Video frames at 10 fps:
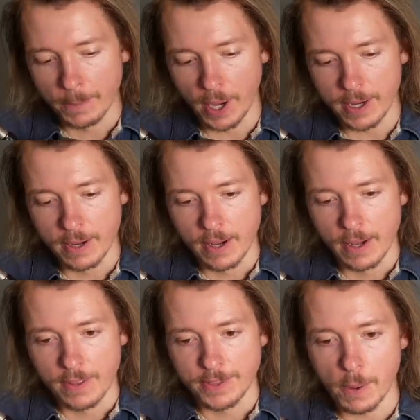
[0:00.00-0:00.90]
but
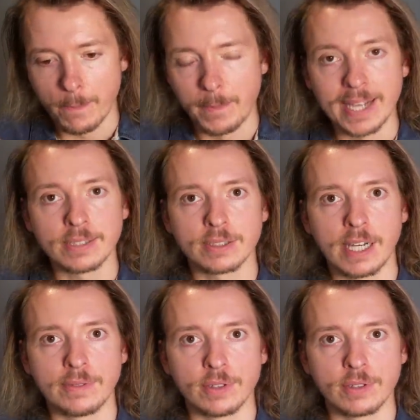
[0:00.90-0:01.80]
their base
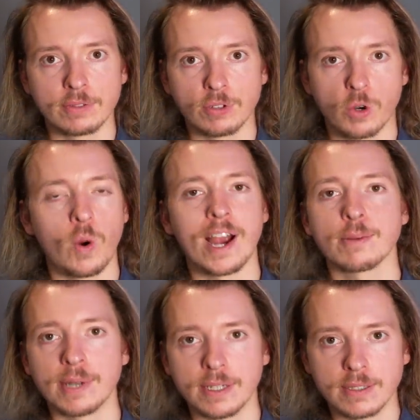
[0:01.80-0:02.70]
level
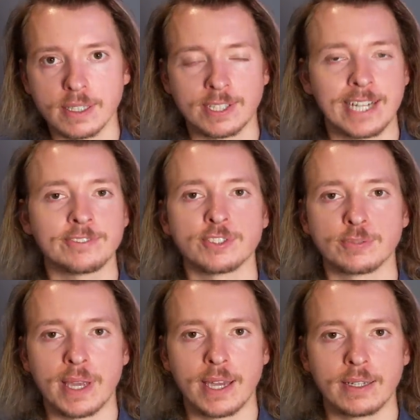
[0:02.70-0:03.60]
requirement, attention
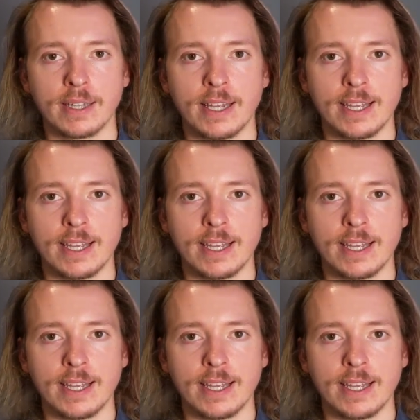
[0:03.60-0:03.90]
span,